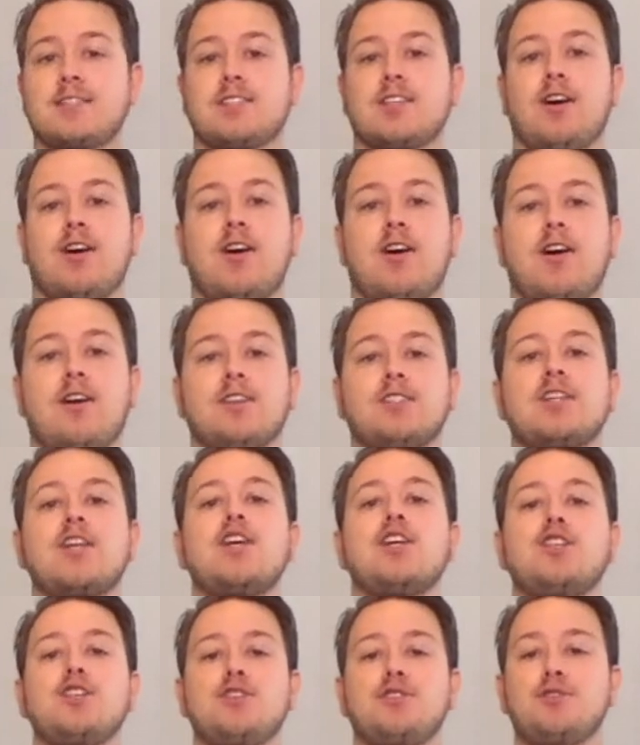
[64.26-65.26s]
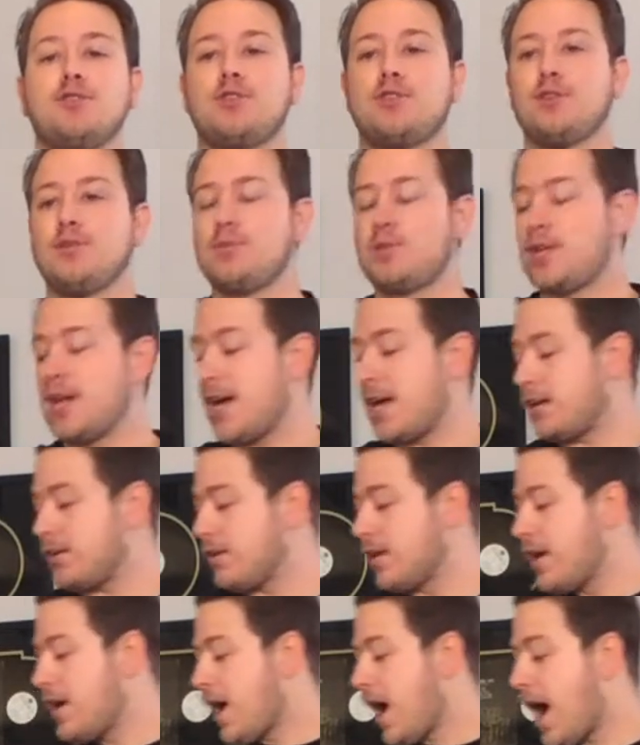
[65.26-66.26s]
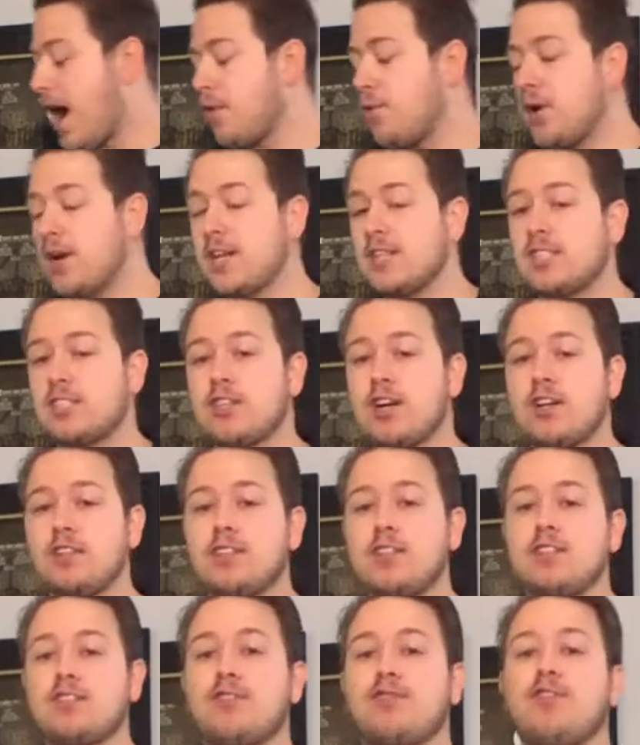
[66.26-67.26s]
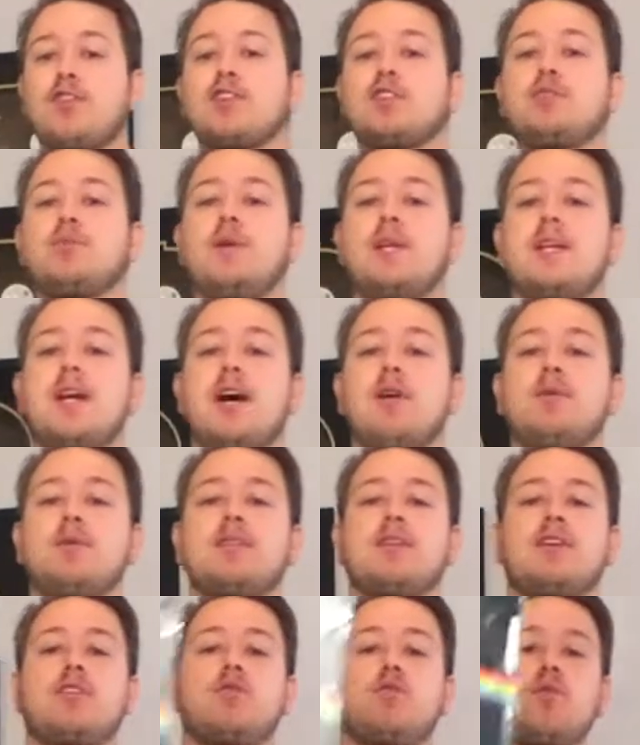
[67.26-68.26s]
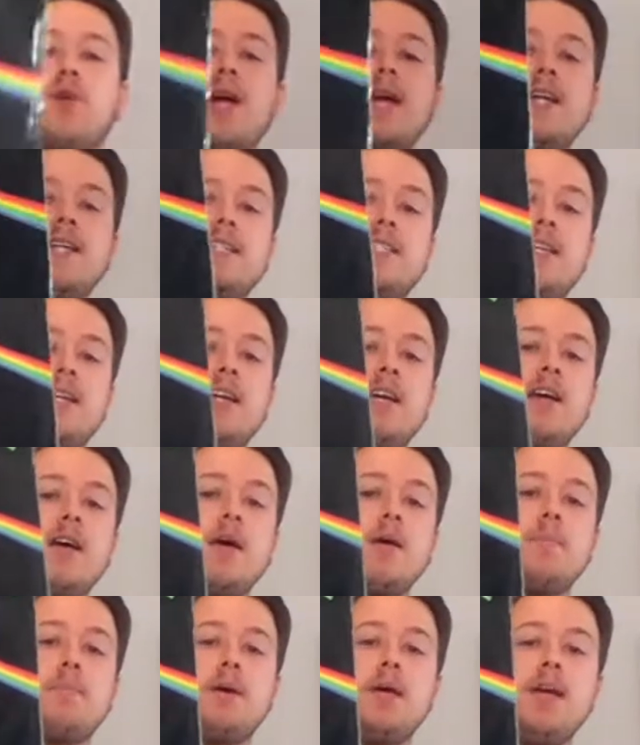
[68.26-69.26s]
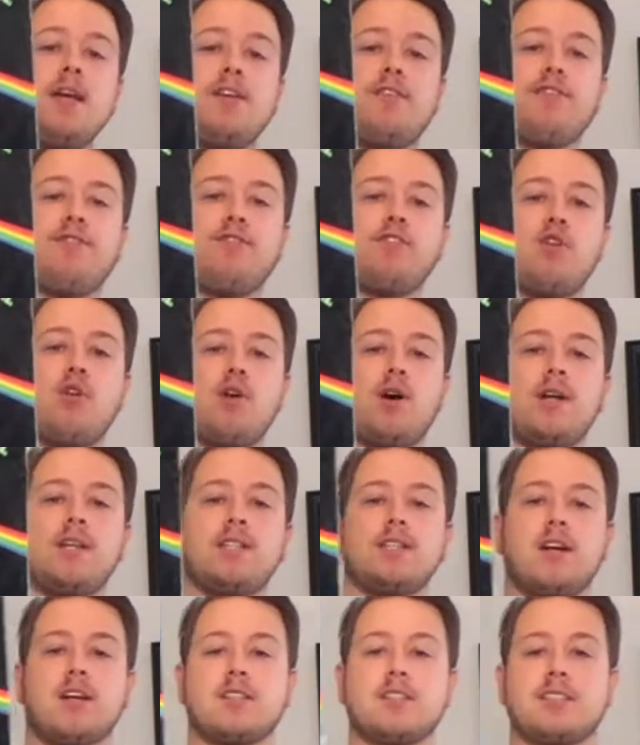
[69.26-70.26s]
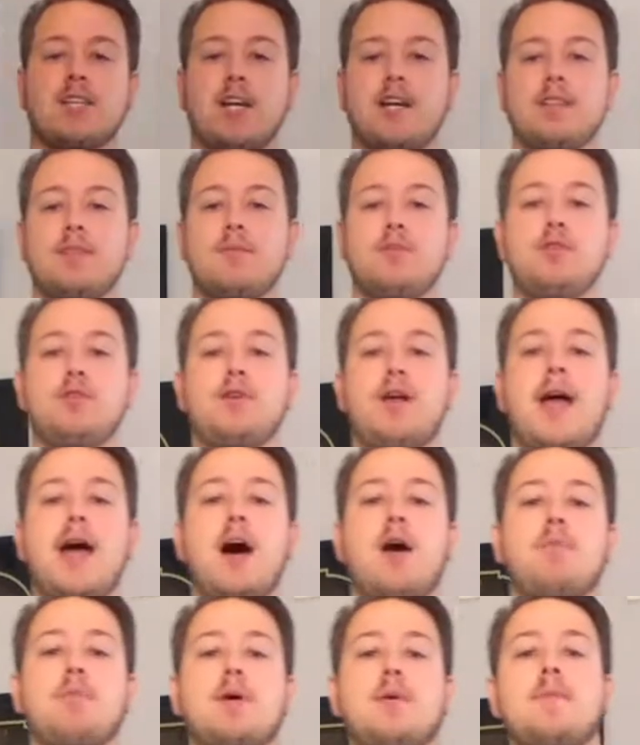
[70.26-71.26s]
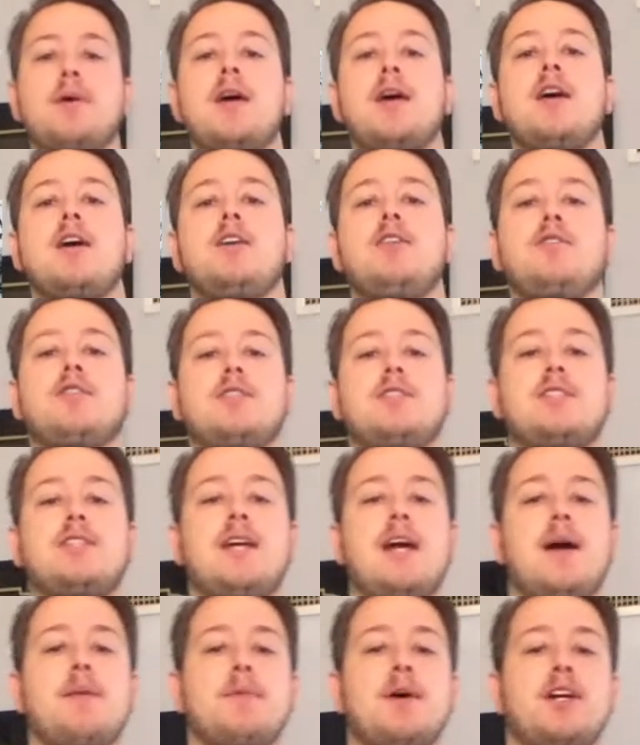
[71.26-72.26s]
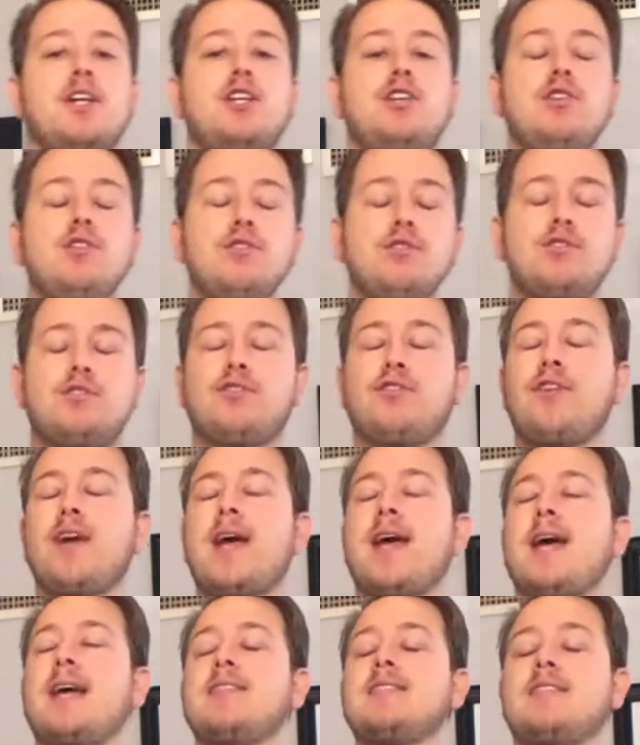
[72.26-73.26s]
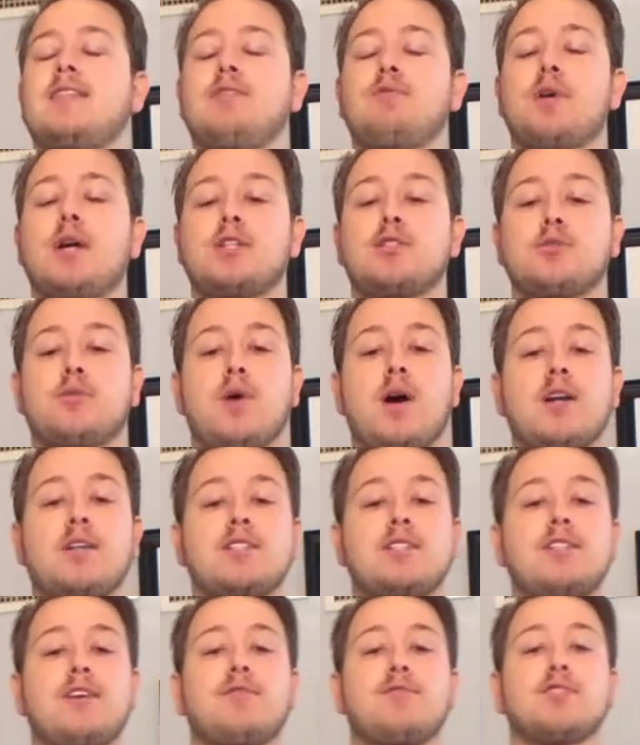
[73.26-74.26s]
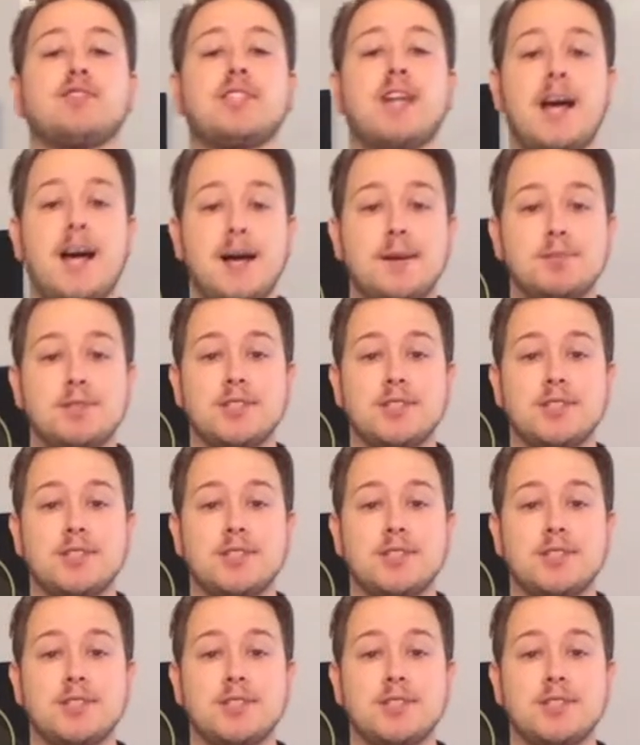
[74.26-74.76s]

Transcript: Call's YouTube channel. I want to start this first week out with the great Pink Floyd Dark Side of the Moon album. You can see I'm a huge fan, seen Roger Waters several times in the